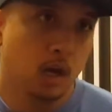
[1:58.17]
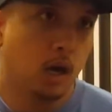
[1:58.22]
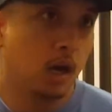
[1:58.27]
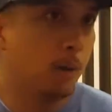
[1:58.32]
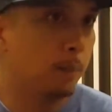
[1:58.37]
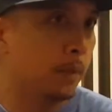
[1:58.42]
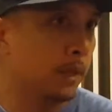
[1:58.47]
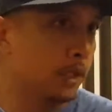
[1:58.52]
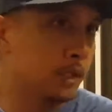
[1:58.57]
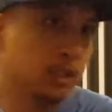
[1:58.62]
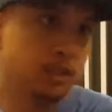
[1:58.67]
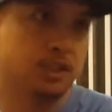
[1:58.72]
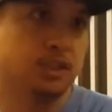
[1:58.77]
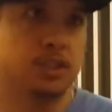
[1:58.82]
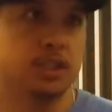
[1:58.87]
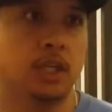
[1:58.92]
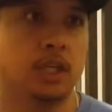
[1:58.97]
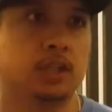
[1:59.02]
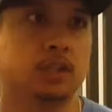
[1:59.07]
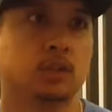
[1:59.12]
but it doesn't
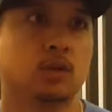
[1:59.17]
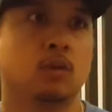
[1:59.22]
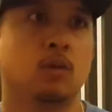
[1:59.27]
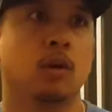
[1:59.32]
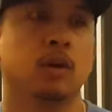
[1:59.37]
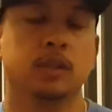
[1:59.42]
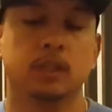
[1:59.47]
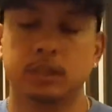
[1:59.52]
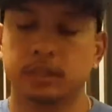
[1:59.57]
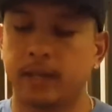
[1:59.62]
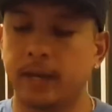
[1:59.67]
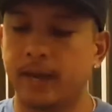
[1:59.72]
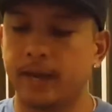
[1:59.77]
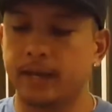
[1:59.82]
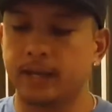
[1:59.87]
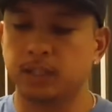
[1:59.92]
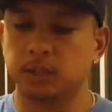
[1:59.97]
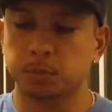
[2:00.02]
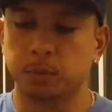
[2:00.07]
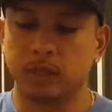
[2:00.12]
state so on the
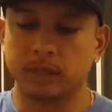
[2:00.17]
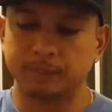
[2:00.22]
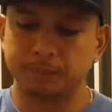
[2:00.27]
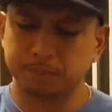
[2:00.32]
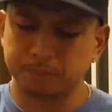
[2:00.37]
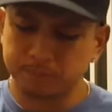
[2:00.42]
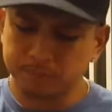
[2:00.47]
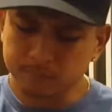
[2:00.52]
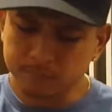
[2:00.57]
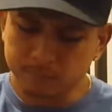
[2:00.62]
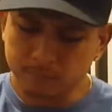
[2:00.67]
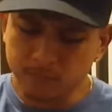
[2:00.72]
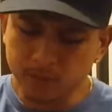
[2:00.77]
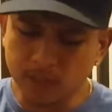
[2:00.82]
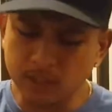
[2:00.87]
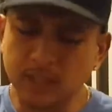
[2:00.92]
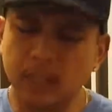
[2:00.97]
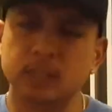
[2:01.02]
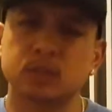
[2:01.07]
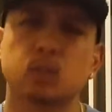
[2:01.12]
tags. But
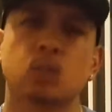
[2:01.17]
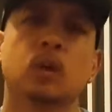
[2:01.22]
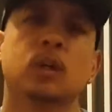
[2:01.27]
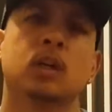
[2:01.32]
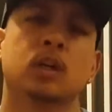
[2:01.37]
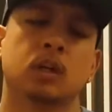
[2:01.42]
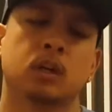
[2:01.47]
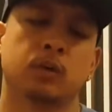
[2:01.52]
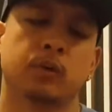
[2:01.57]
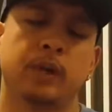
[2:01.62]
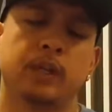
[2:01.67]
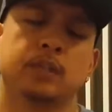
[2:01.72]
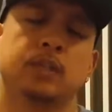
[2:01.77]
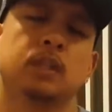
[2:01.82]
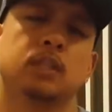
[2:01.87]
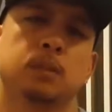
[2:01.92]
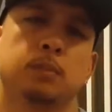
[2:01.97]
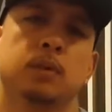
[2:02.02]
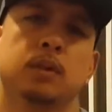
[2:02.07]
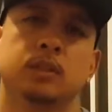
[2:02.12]
that's one of the great
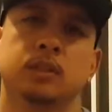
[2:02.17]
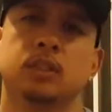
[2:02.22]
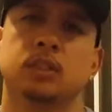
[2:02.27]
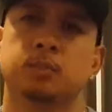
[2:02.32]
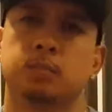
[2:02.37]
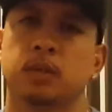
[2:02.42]
things about these